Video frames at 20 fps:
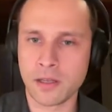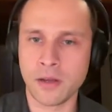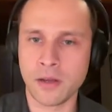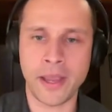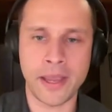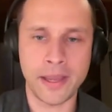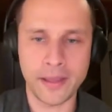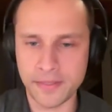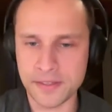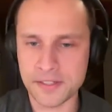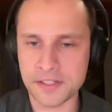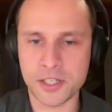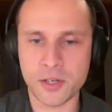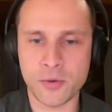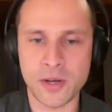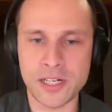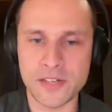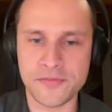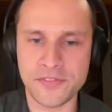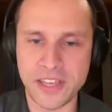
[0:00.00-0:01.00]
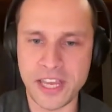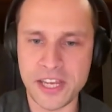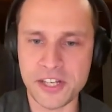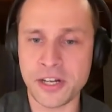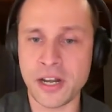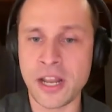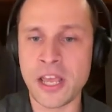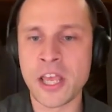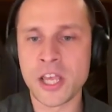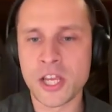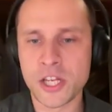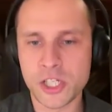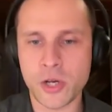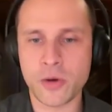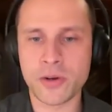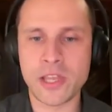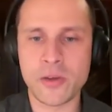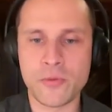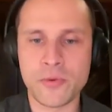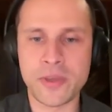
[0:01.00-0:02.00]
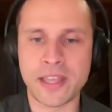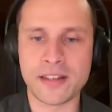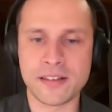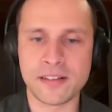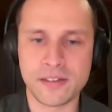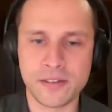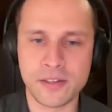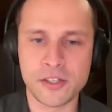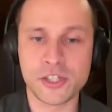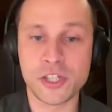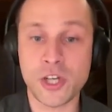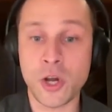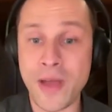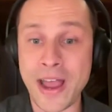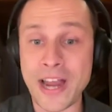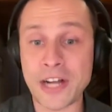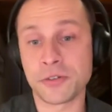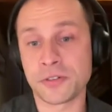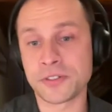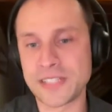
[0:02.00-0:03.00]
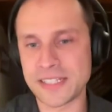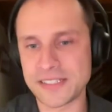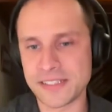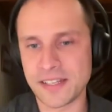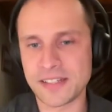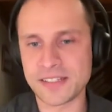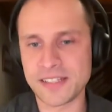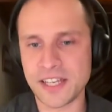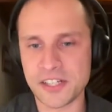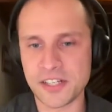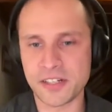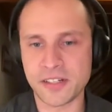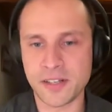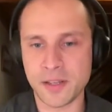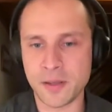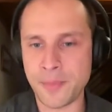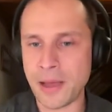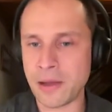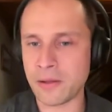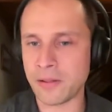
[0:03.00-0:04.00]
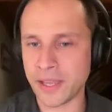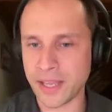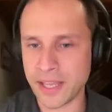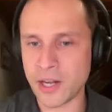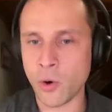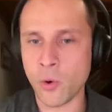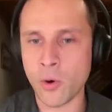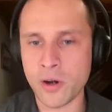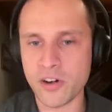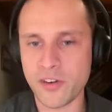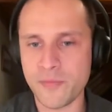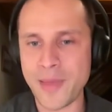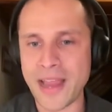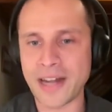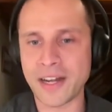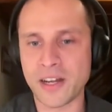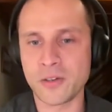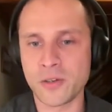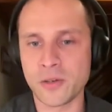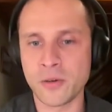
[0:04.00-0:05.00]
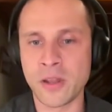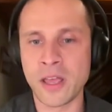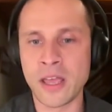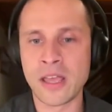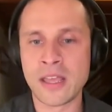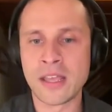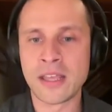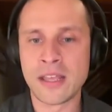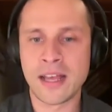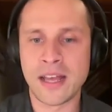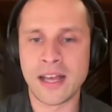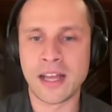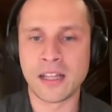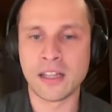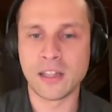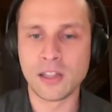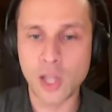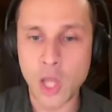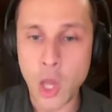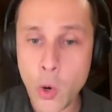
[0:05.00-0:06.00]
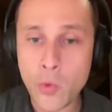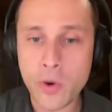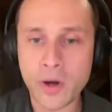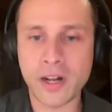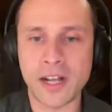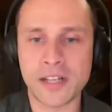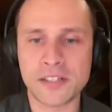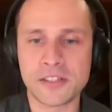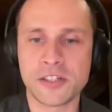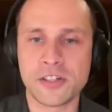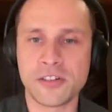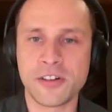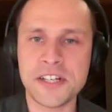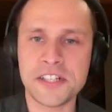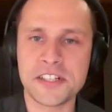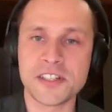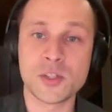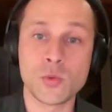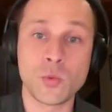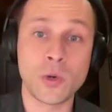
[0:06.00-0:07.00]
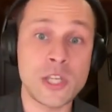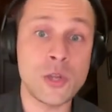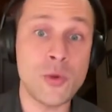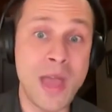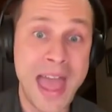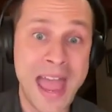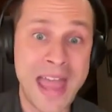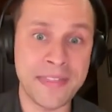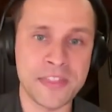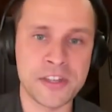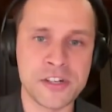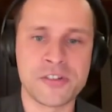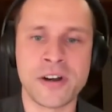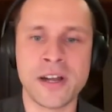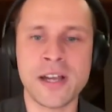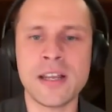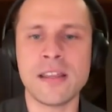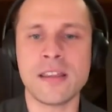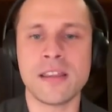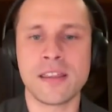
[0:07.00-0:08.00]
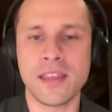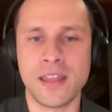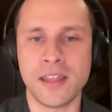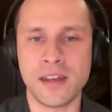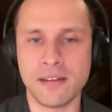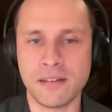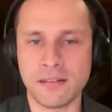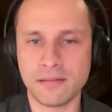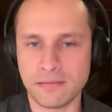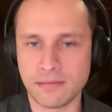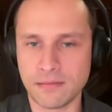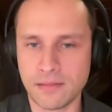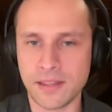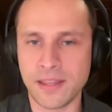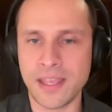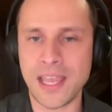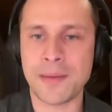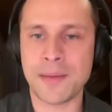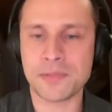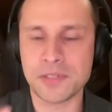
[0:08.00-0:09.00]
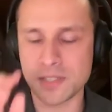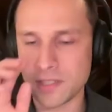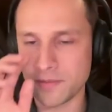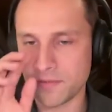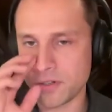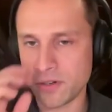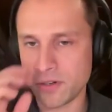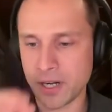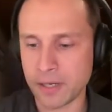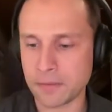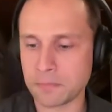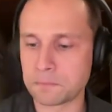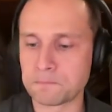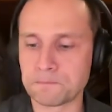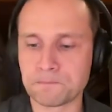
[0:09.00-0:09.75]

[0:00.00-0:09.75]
Okay, and this is quantification showing that we can show actual sensitization to about like an order of magnitude lower concentrations when you add the drug than in the absence of the drug.